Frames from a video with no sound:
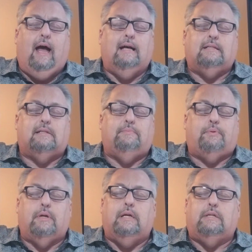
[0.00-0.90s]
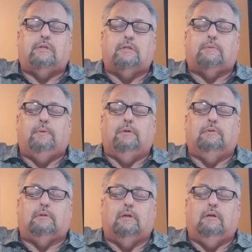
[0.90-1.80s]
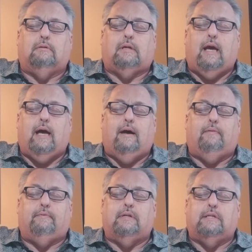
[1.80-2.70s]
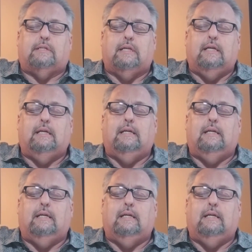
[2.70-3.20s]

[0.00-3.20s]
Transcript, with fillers: as the preacher spoke on Calvary's hill